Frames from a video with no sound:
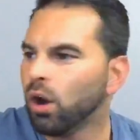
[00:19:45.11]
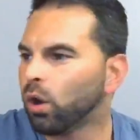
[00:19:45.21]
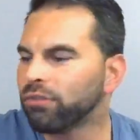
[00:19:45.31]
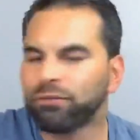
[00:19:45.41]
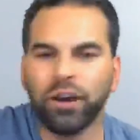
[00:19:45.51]

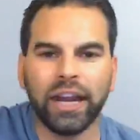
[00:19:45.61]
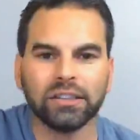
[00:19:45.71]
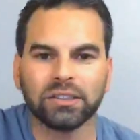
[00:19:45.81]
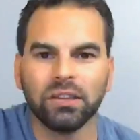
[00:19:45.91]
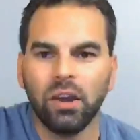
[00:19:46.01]
or
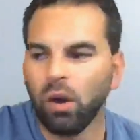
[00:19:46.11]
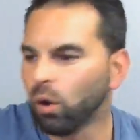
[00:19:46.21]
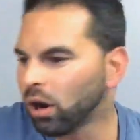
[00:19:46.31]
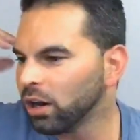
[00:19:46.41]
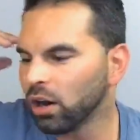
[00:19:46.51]
France
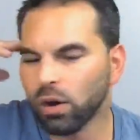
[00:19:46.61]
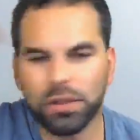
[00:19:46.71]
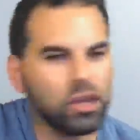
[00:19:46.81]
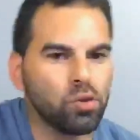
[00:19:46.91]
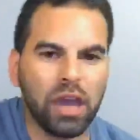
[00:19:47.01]
or
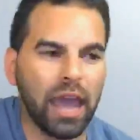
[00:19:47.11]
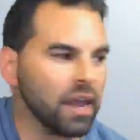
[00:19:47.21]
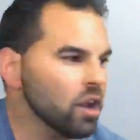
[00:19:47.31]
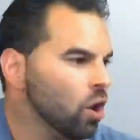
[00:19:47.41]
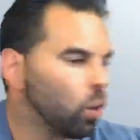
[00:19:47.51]
the
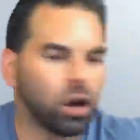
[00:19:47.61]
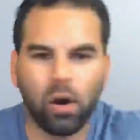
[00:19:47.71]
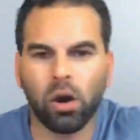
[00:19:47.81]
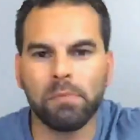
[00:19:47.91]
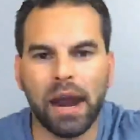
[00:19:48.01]
UK
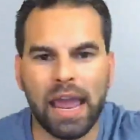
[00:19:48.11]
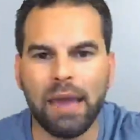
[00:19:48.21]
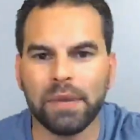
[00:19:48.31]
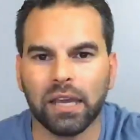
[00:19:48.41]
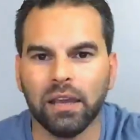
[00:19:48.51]
or
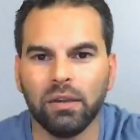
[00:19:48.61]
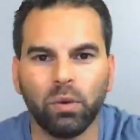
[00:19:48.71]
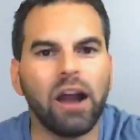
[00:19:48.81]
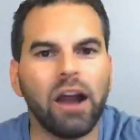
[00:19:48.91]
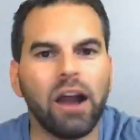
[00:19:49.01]
Miami,
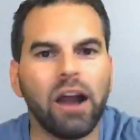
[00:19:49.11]
whatever.